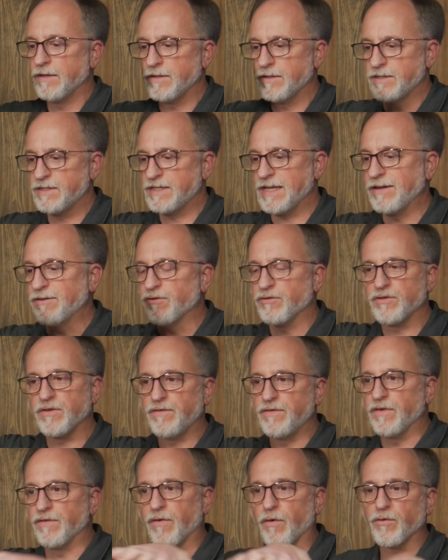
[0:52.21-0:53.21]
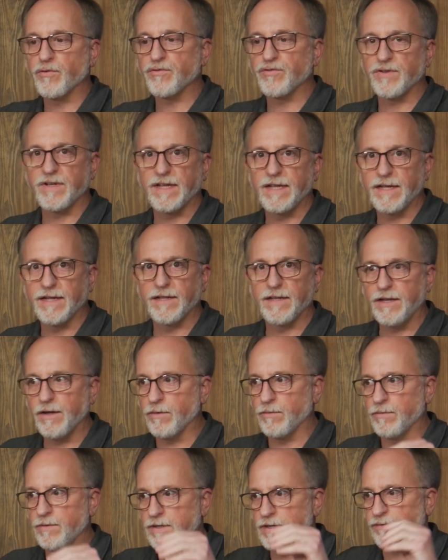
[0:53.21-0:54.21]
centers of diversity and
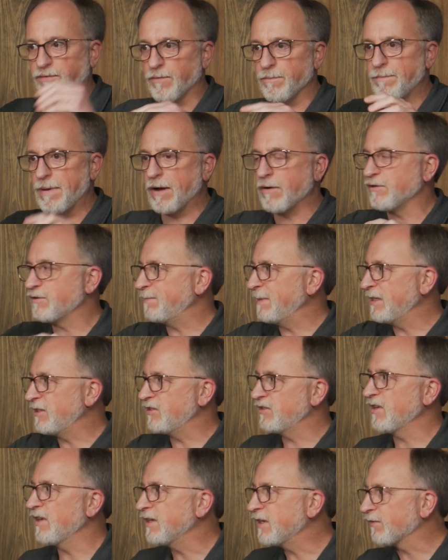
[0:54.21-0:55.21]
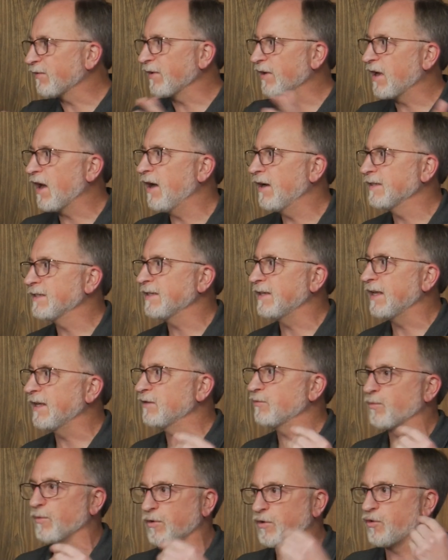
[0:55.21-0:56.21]
you know different bear species on different
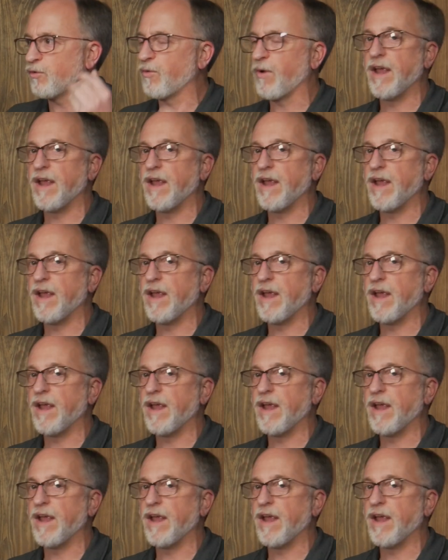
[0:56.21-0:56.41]
continents were yes.